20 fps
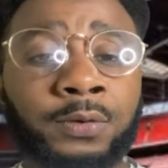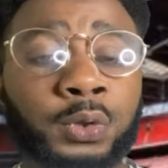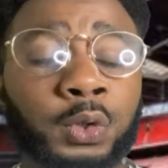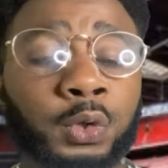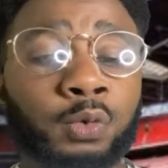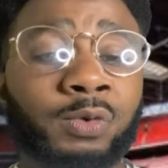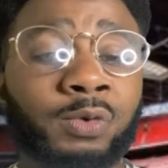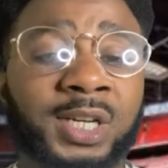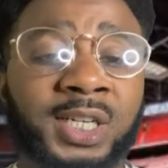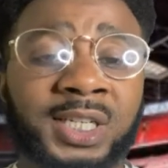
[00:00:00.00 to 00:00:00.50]
which
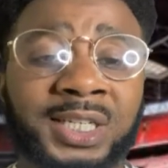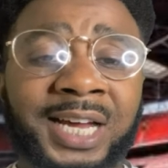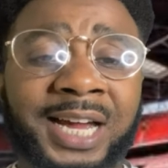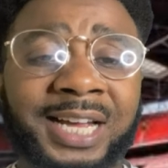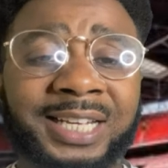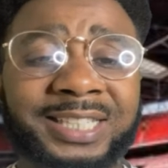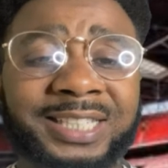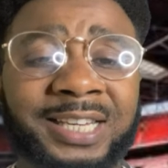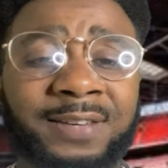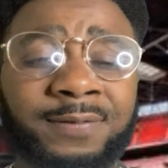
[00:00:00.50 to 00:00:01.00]
is Red
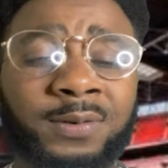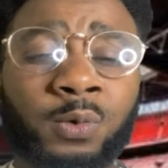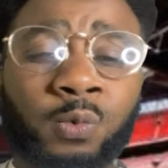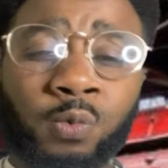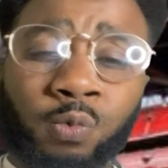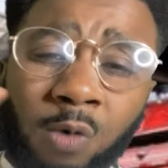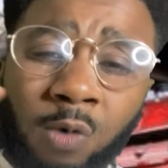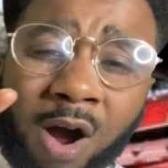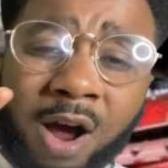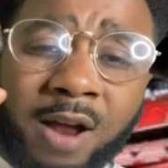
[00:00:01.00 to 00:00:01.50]
United TV
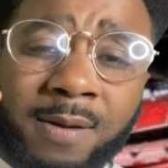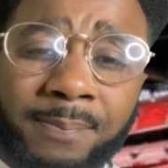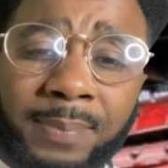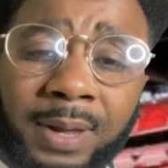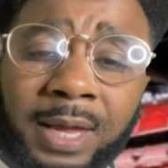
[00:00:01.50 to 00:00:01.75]
1,